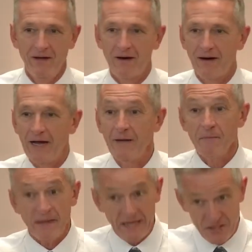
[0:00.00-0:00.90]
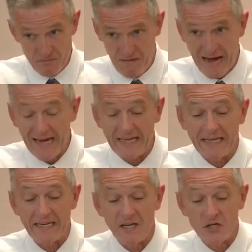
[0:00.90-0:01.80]
all right? He's mighty,
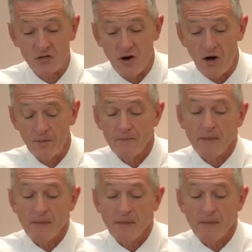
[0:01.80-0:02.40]
he's strong.